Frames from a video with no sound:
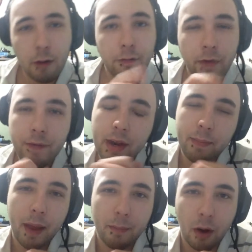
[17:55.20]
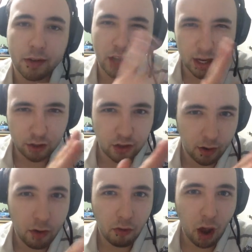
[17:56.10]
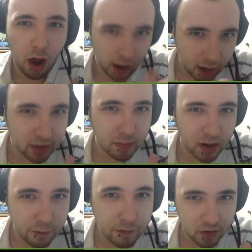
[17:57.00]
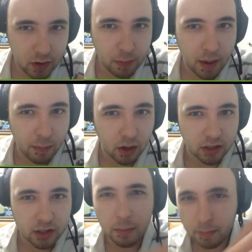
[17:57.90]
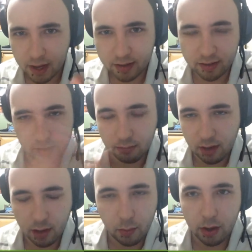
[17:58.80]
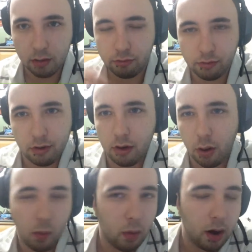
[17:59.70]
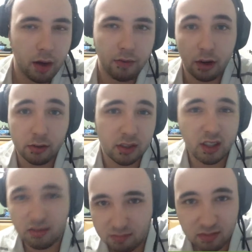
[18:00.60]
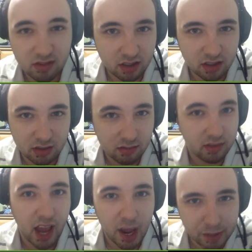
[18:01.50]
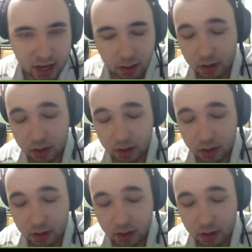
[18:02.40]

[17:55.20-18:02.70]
50 paintballs, I estimated 50 paintballs missed, and they went, wherever. It was just a hand-me-down